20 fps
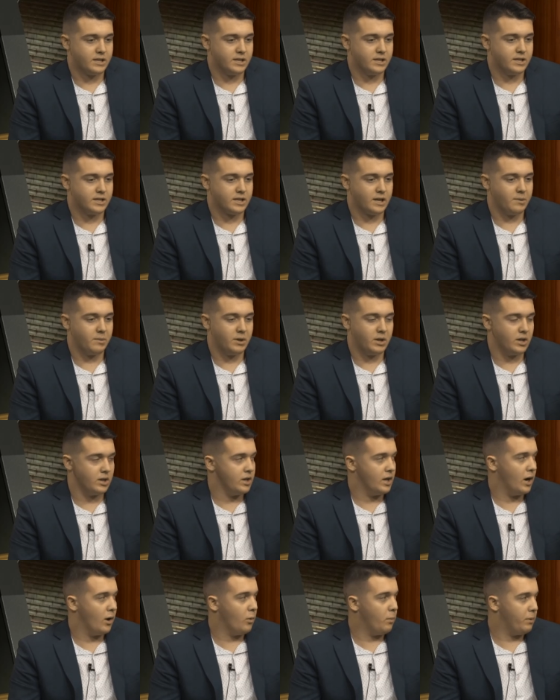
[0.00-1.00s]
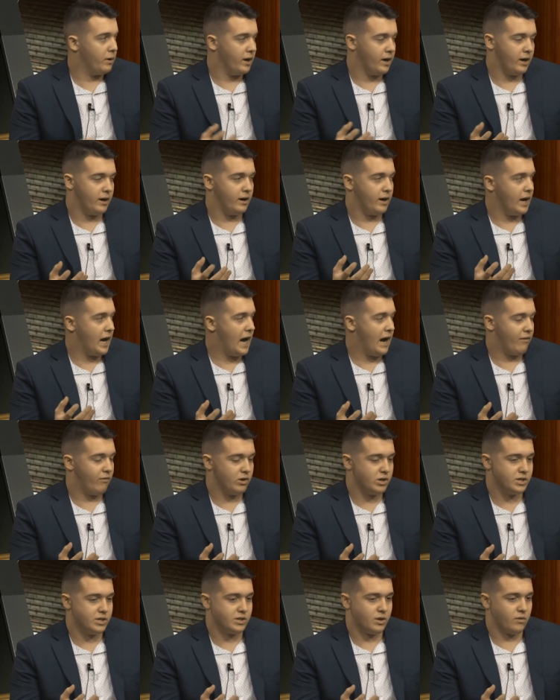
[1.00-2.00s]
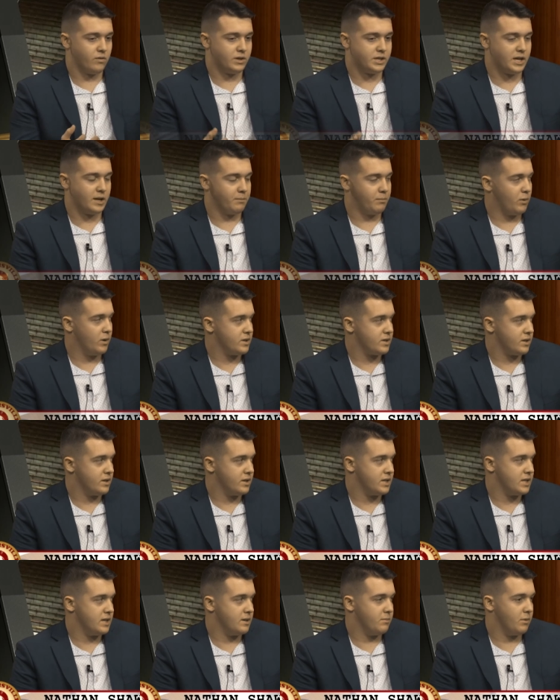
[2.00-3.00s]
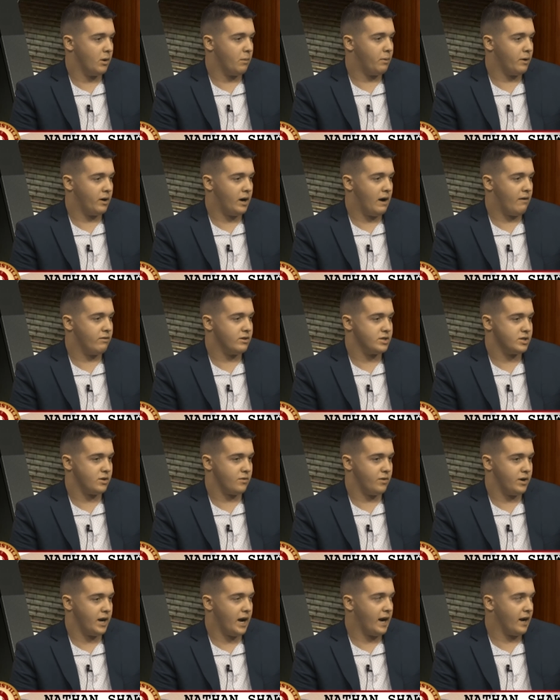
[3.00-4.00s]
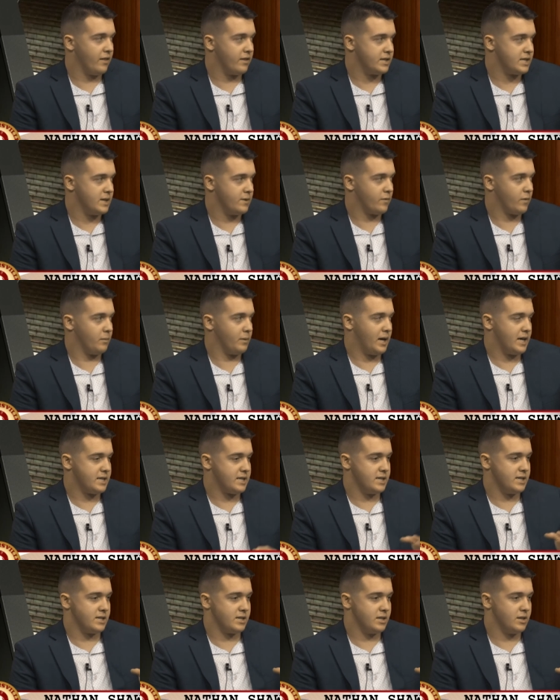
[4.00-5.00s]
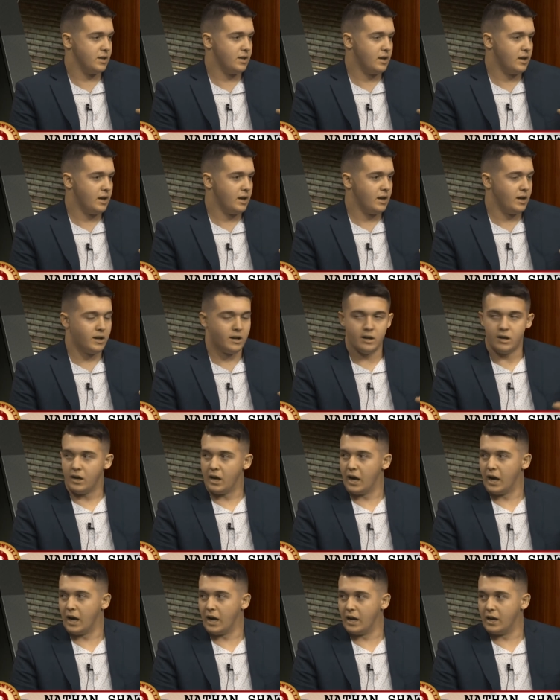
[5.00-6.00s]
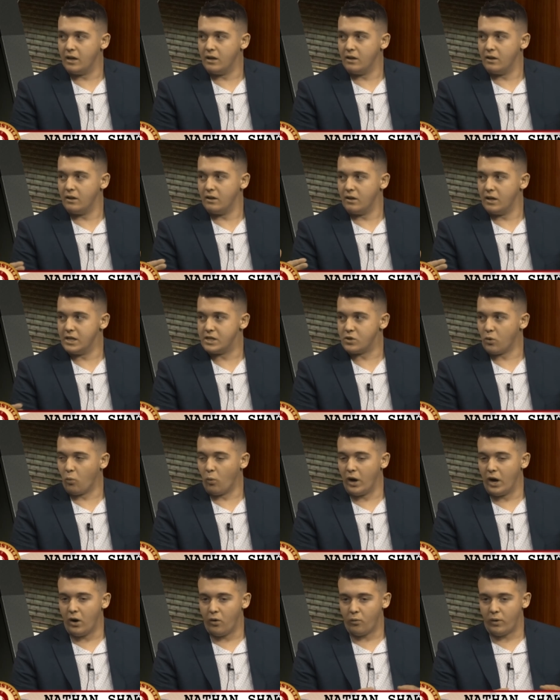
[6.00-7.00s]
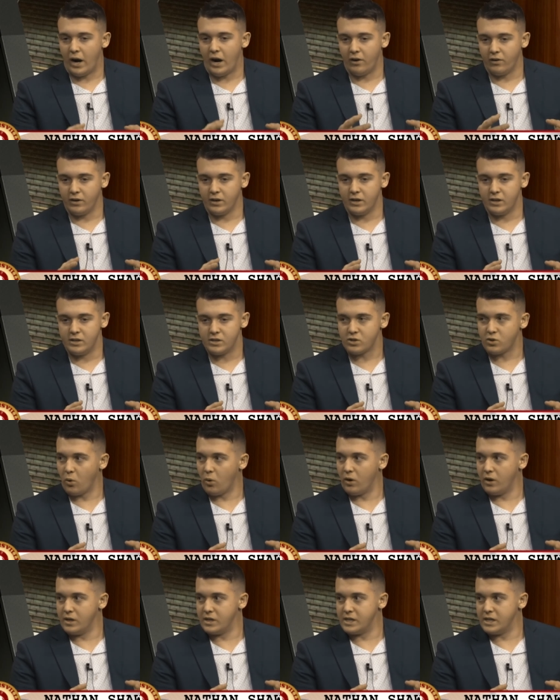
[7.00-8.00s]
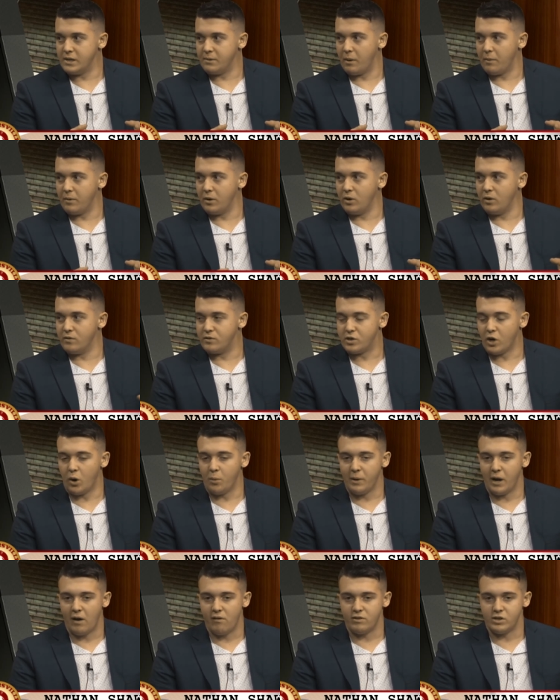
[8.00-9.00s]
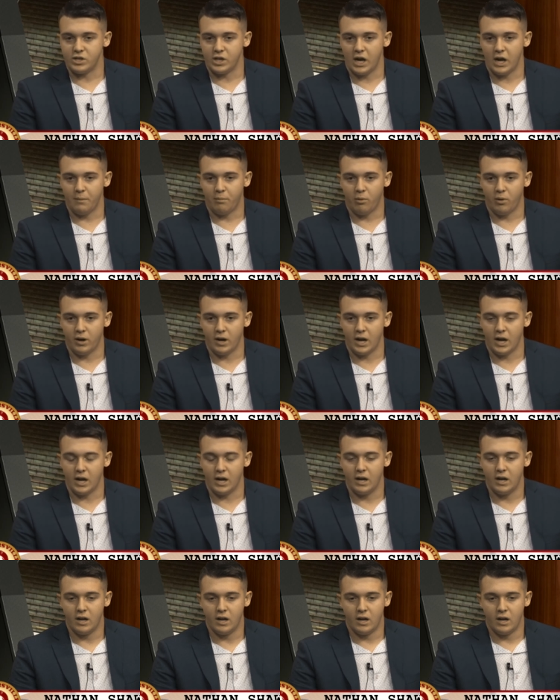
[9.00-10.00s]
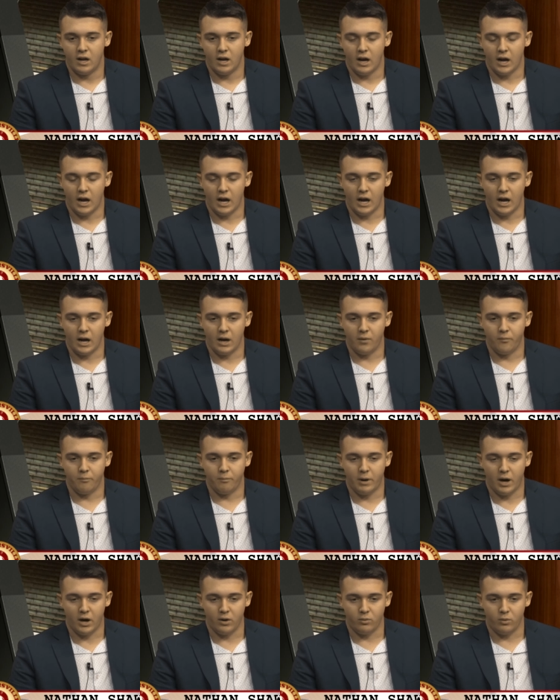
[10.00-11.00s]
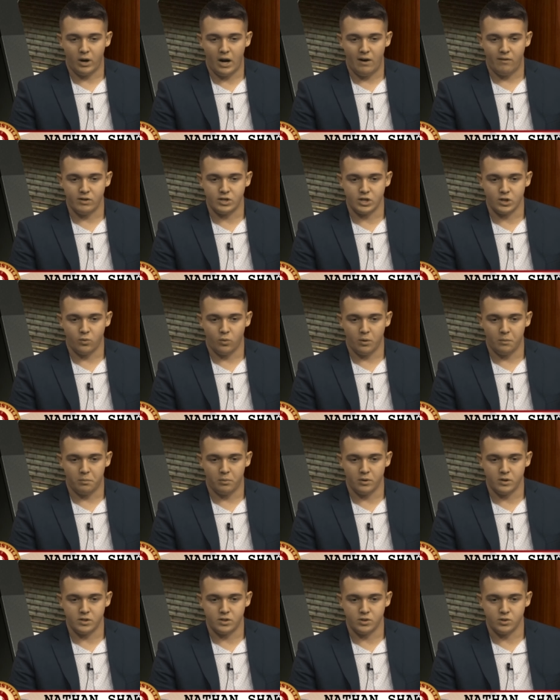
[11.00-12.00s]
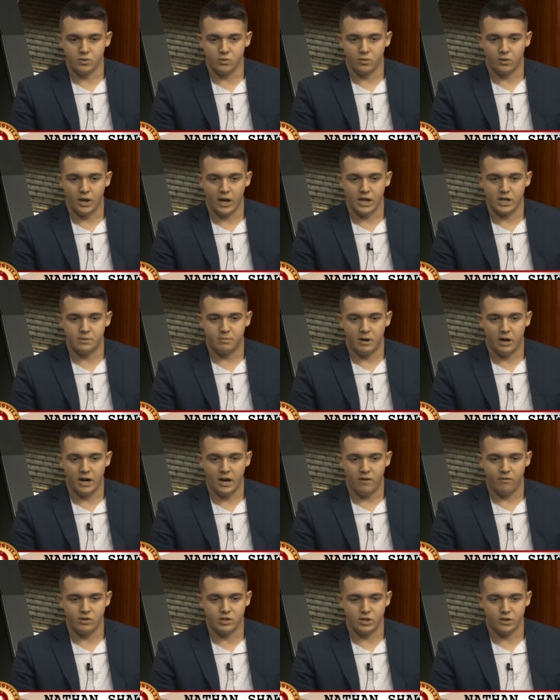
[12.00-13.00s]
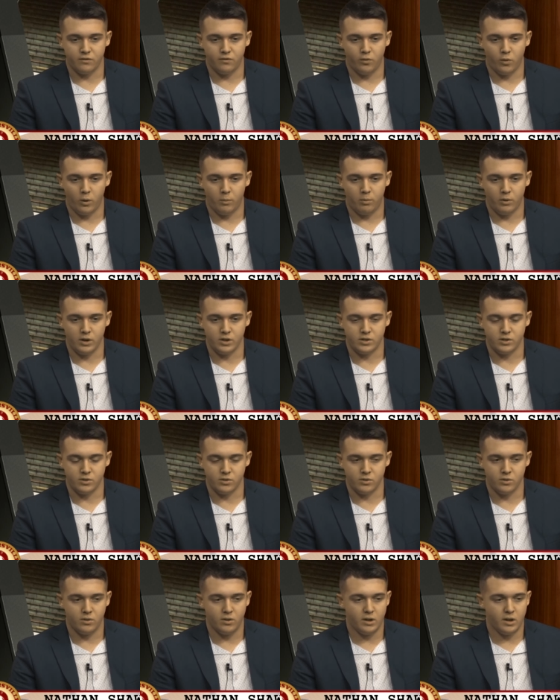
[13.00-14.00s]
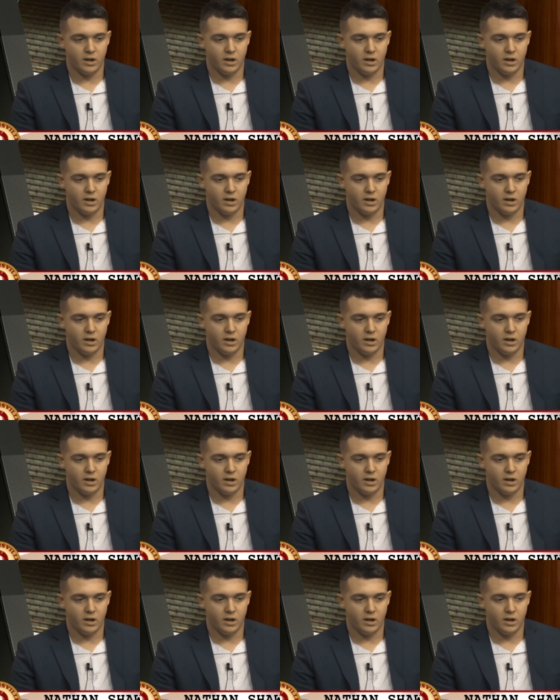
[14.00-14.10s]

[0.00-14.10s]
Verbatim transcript: to this, I mean, no player averages over ten points on the team. No player right. averages over nine on the team from last season. Yeah. Right. Yeah. Yeah. And that's right. It's that's a right. well-rounded scoring yeah. team. I mean, you have Toby averaging eight point eight. Um, Bodwell averaging 1.2, Gage Brown averaging 4.2,